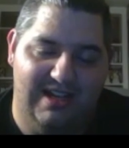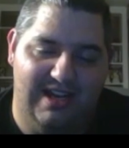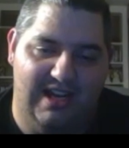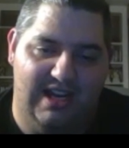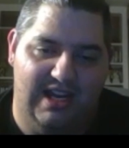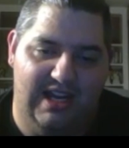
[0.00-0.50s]

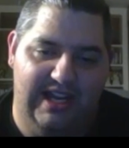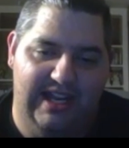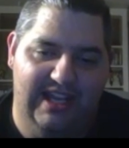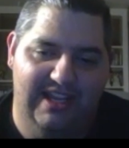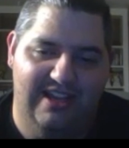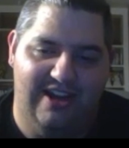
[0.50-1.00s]
All
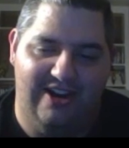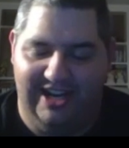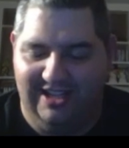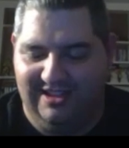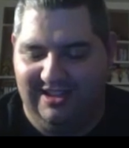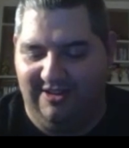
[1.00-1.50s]

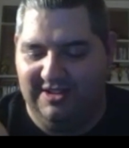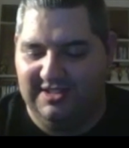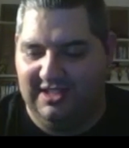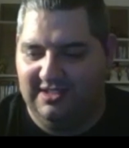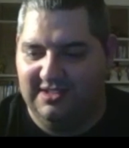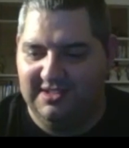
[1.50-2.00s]
right. There is
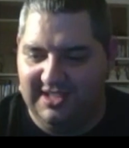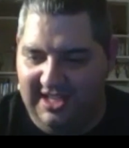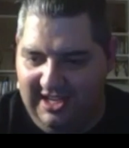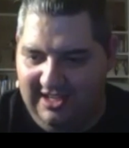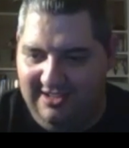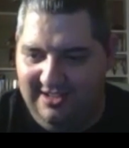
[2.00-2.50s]
a
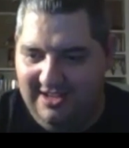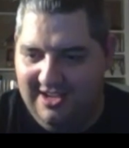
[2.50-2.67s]
scene